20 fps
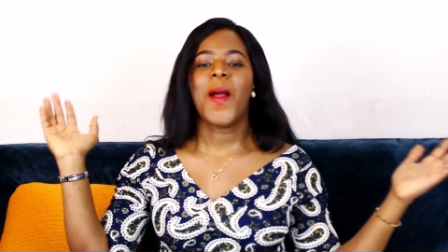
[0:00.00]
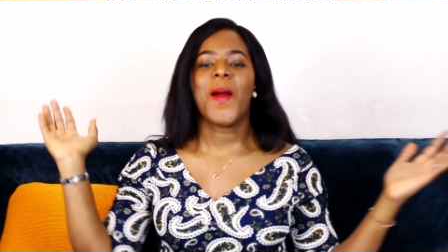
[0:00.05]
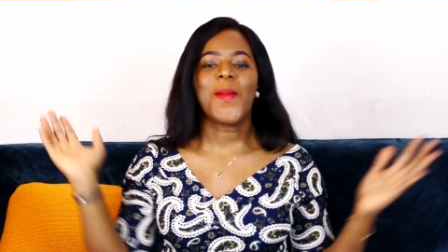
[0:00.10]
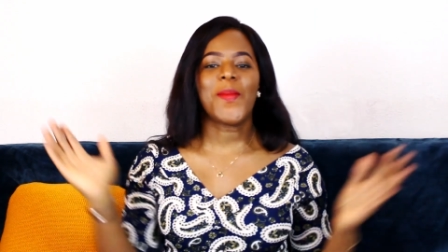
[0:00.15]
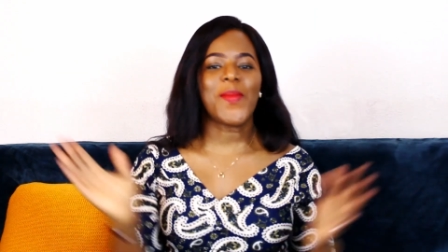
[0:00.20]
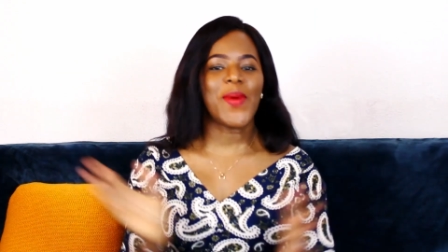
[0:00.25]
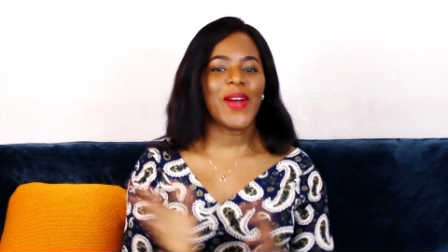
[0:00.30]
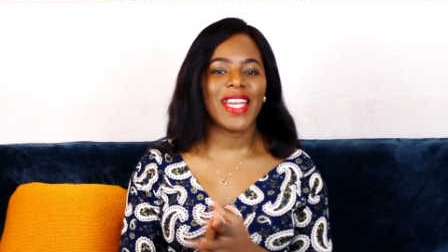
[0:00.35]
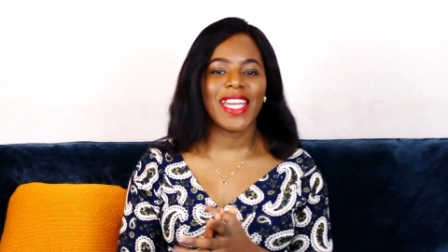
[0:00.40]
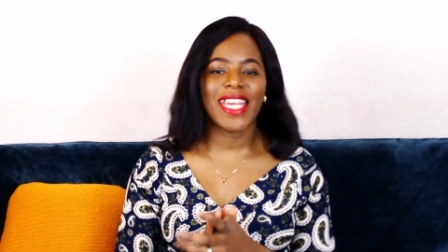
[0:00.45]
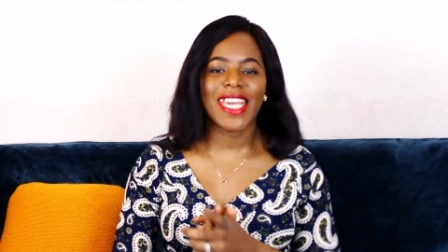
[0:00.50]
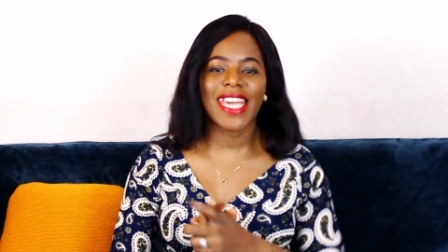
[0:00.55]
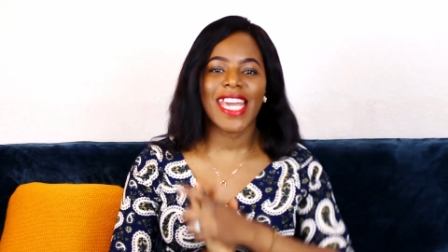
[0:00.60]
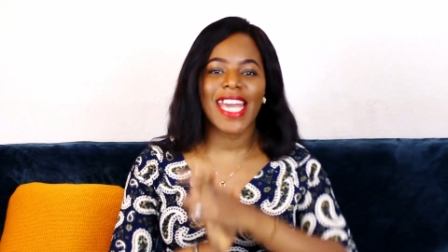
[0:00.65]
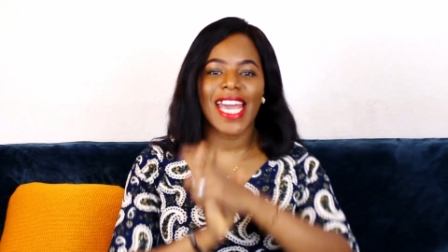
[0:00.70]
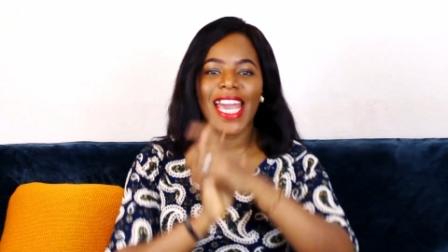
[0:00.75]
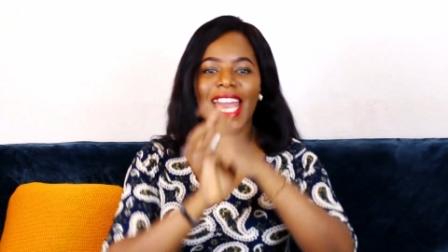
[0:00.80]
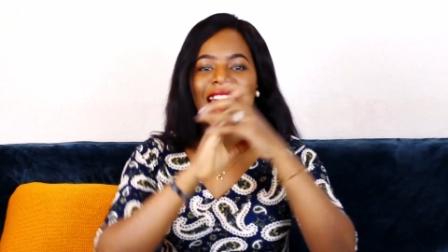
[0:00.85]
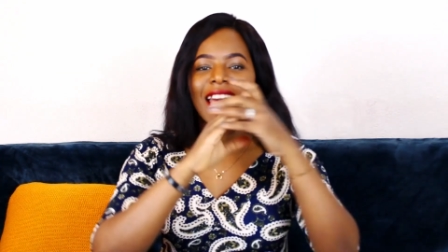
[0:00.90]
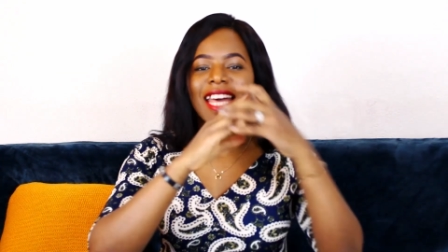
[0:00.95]
But
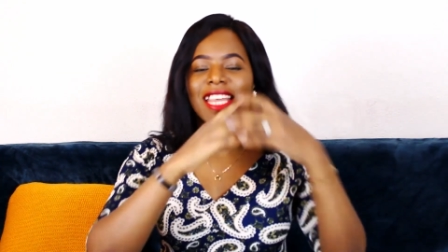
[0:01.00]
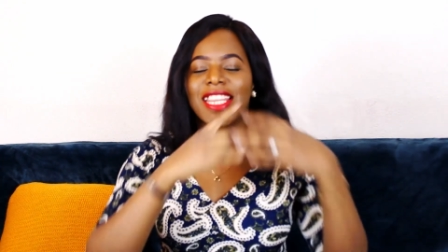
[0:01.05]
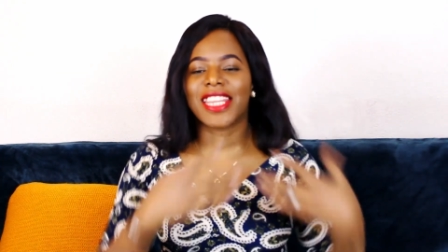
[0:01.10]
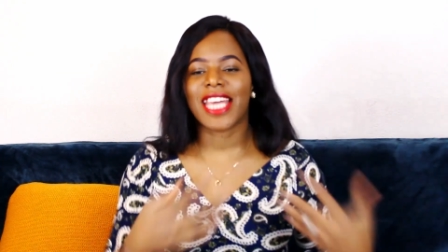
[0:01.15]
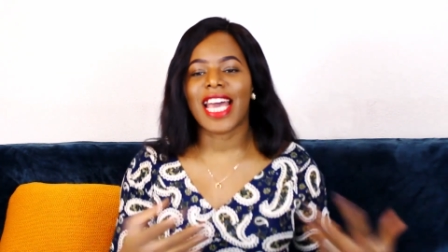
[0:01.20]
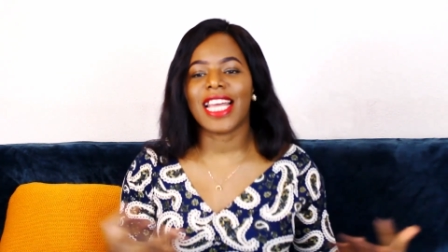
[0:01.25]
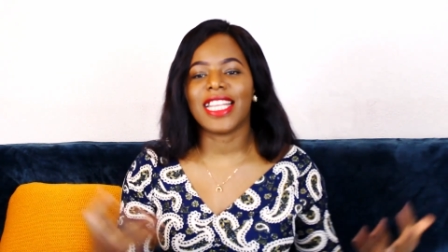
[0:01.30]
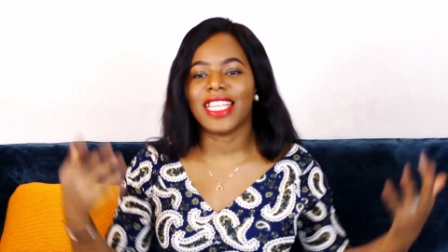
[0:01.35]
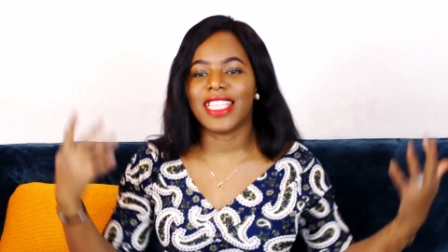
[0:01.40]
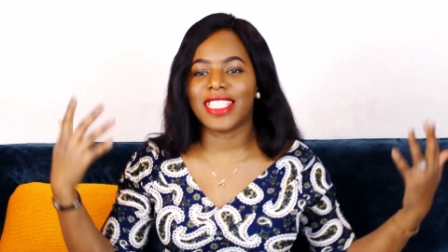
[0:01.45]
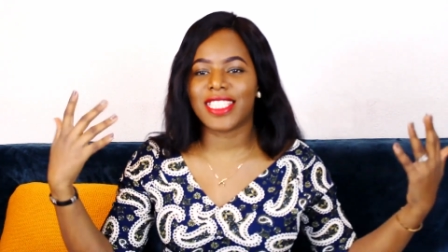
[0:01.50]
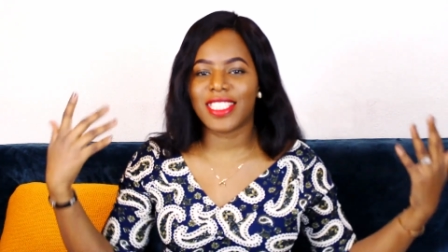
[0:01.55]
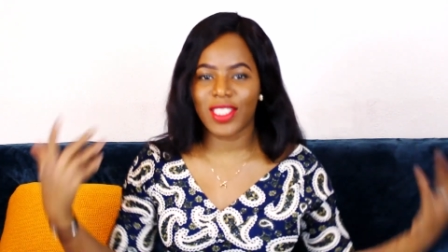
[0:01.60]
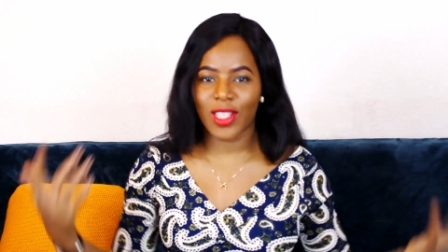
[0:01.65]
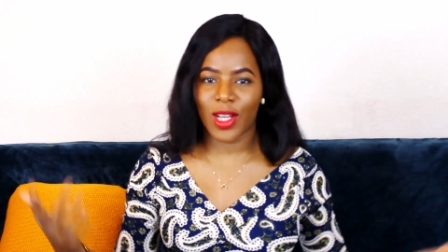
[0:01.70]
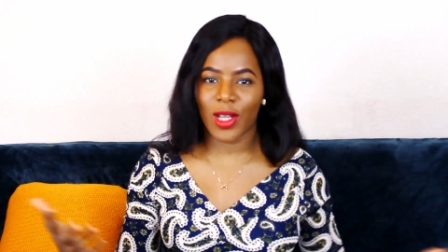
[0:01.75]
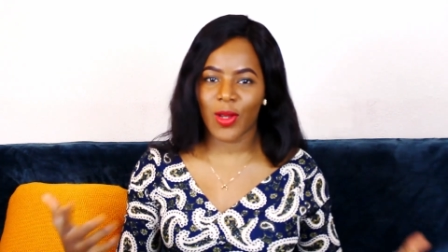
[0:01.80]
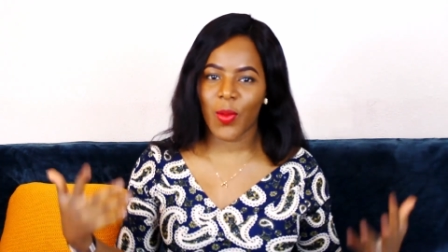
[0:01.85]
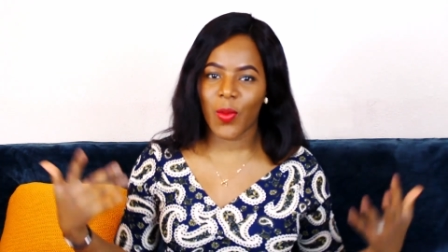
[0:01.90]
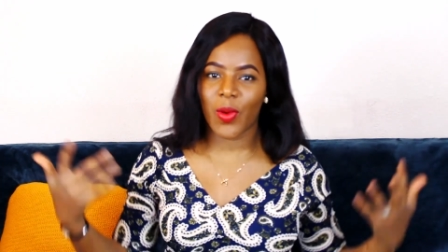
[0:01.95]
here, that is
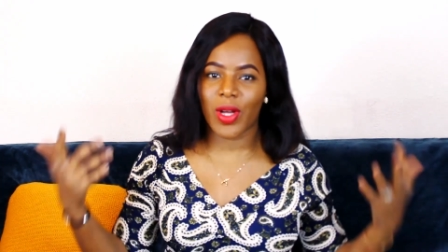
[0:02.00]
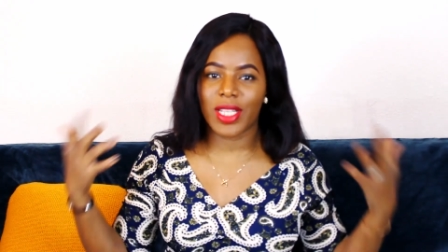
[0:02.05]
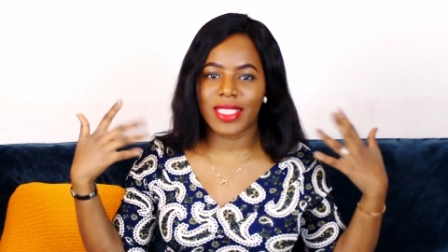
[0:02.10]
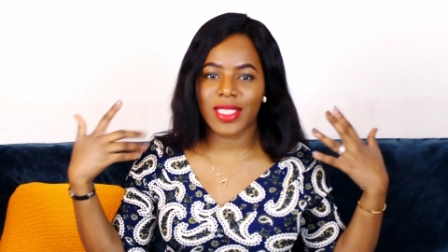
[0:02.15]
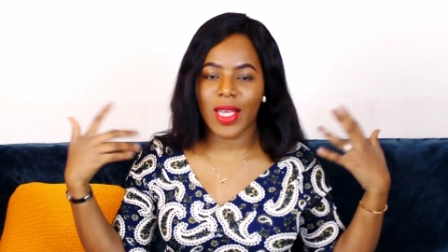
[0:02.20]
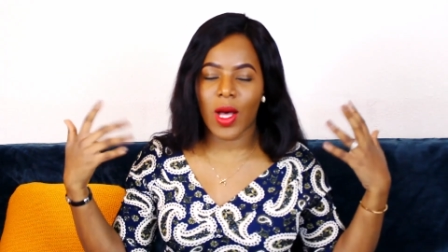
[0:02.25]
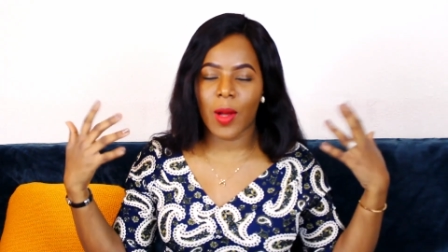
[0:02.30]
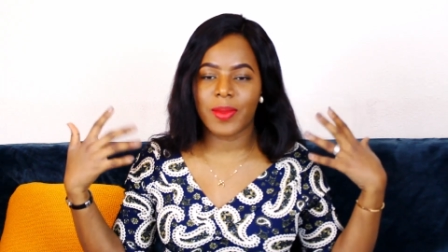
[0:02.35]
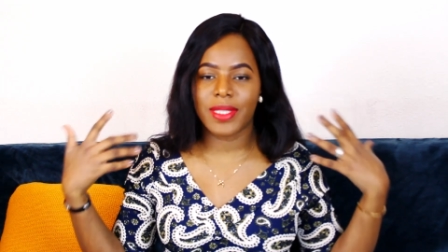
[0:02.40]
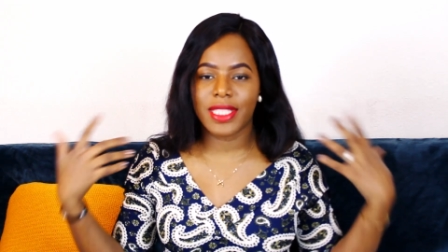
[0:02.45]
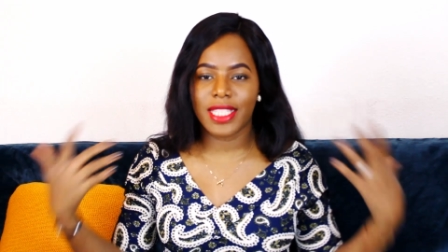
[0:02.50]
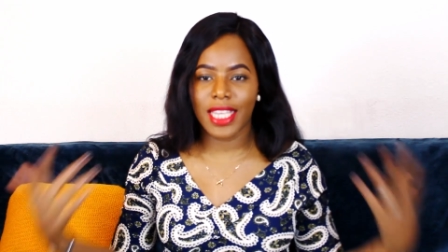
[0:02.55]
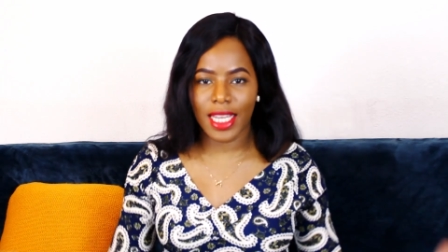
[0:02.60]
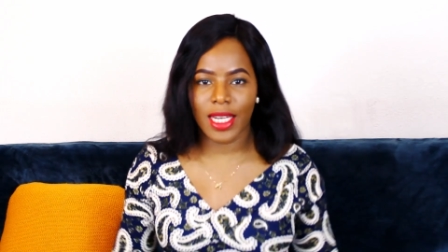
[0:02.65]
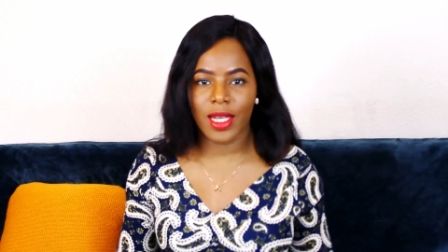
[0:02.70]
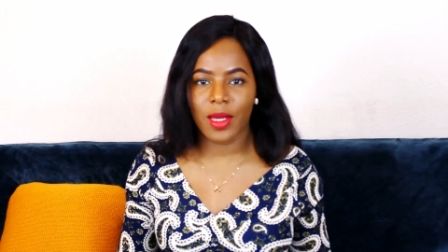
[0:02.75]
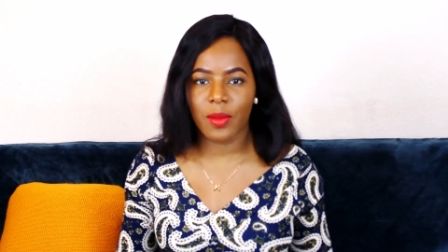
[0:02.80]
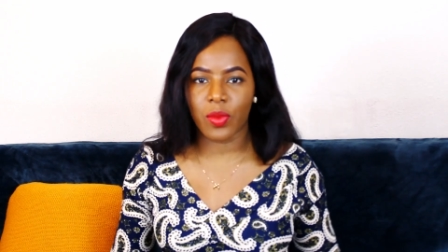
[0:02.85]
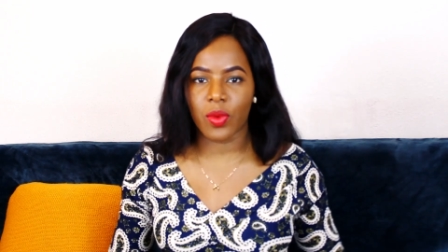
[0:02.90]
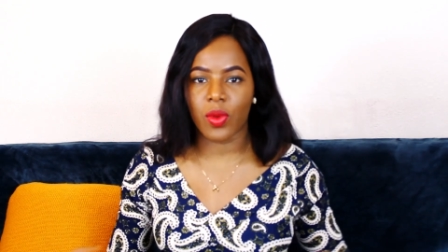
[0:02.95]
not what's
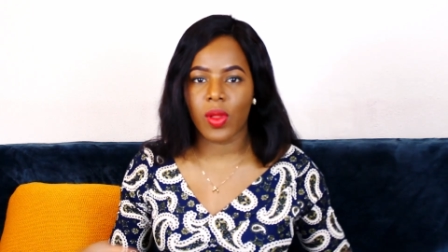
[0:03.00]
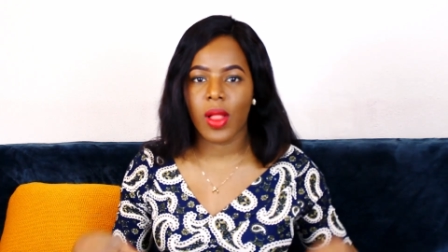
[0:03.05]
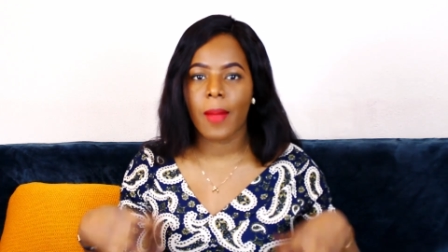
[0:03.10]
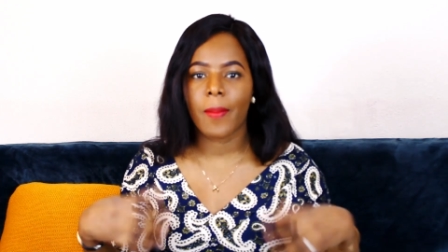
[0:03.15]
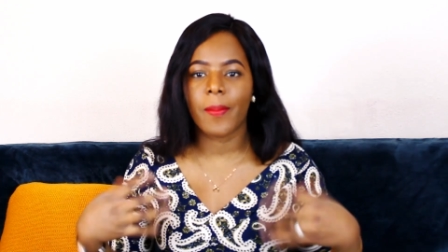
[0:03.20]
obtainable.